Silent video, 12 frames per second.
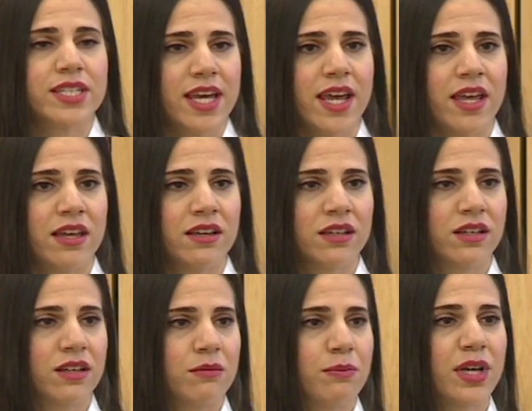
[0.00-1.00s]
day,
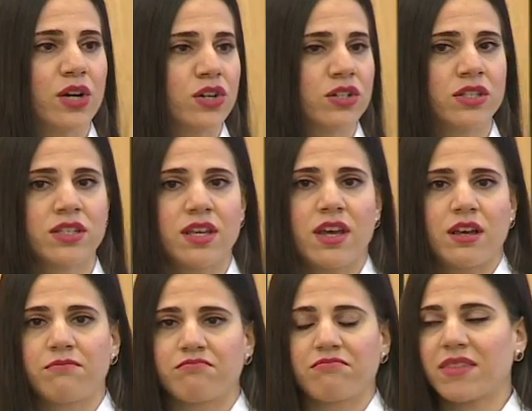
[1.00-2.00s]
because
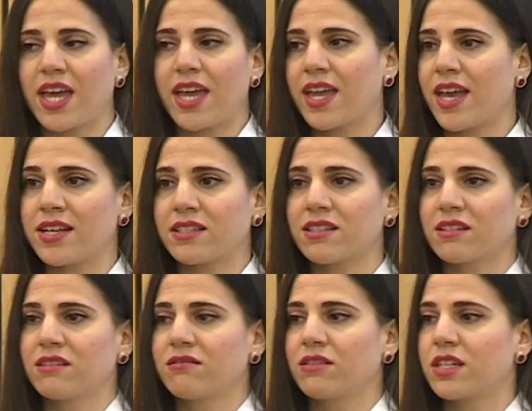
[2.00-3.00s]
KS
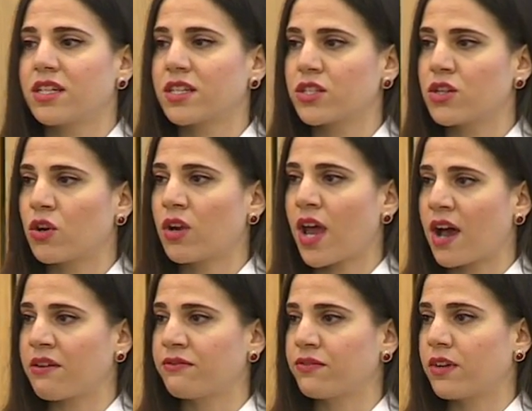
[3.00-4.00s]
does not
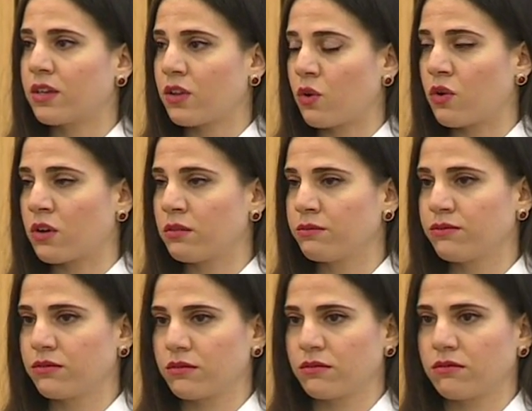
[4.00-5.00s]
have a cure.
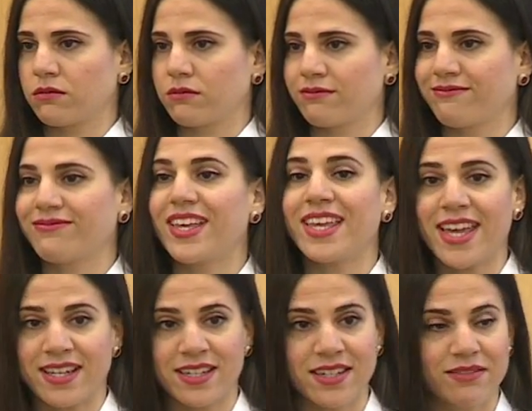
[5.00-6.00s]

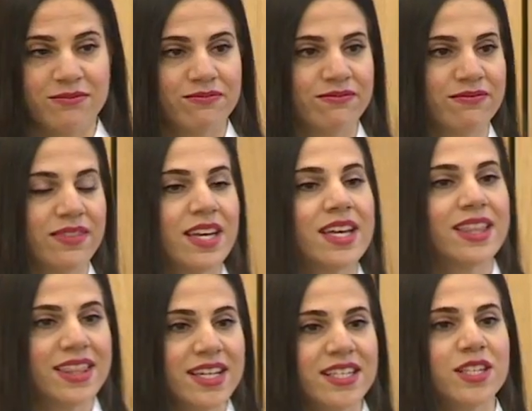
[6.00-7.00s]
Yet,
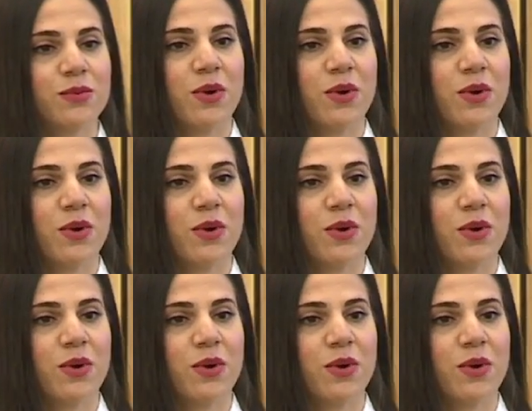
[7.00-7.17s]
this is